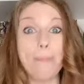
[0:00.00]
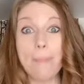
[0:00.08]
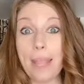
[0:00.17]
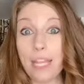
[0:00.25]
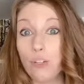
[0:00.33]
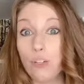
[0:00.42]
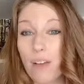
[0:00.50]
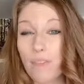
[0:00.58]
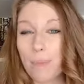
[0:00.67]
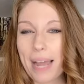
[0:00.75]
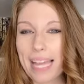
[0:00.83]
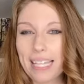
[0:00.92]
and you don't have
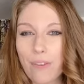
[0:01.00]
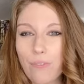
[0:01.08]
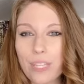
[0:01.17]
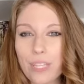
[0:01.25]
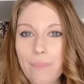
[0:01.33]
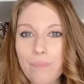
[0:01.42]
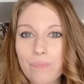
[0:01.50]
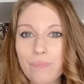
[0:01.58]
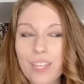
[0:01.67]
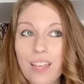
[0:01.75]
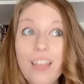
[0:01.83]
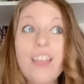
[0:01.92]
a buy link for them,
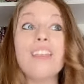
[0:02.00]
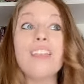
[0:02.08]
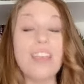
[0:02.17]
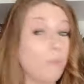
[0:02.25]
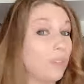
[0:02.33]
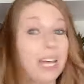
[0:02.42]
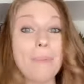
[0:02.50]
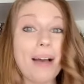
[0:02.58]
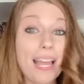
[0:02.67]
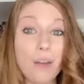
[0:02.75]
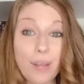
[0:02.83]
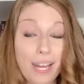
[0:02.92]
they will not
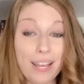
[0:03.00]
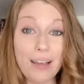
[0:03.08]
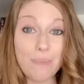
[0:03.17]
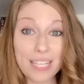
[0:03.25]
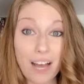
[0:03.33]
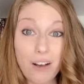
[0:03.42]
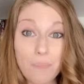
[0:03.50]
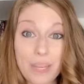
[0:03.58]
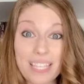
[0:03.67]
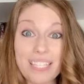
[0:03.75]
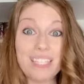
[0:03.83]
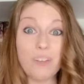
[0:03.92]
buy it when it comes out,
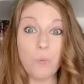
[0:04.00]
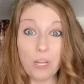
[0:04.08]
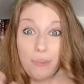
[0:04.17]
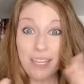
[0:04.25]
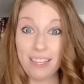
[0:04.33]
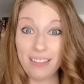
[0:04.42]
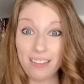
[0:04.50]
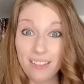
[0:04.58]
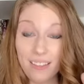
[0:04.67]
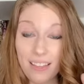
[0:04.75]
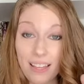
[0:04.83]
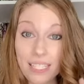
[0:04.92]
because it's going to be,
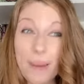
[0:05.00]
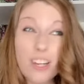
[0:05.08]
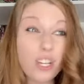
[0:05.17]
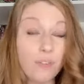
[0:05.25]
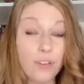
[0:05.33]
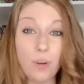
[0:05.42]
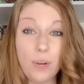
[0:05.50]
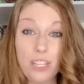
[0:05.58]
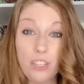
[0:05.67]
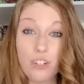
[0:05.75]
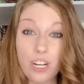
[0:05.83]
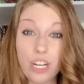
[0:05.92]
especially if you're going
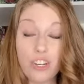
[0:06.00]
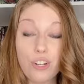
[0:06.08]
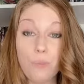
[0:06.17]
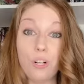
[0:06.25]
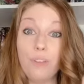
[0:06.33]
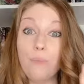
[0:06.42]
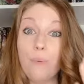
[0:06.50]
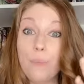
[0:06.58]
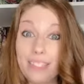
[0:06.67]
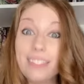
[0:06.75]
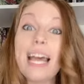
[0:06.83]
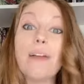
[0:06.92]
to the traditional world, it will be
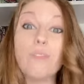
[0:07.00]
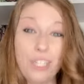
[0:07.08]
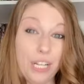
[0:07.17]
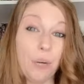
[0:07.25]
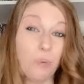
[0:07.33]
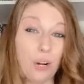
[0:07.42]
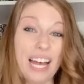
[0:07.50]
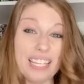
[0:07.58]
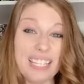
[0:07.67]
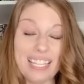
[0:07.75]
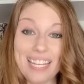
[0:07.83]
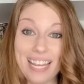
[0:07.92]
a several year
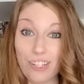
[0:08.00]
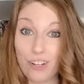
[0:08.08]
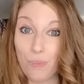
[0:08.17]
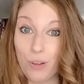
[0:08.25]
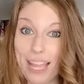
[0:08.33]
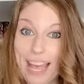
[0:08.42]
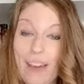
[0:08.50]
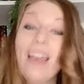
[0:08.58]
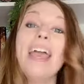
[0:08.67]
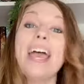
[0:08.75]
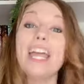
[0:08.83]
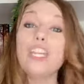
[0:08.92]
process to get your book out,
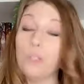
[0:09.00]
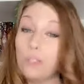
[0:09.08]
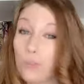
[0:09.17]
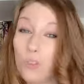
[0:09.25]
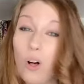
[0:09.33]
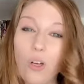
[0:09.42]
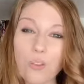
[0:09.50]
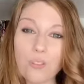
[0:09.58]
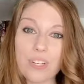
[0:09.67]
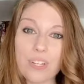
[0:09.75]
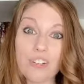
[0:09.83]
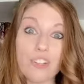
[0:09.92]
and you will lose all
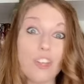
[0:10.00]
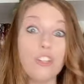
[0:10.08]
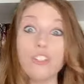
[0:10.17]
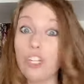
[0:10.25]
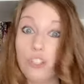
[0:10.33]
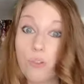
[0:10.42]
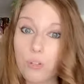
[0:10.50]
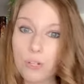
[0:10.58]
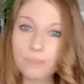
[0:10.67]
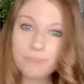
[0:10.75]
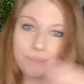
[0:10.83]
those readers. Just don't do it.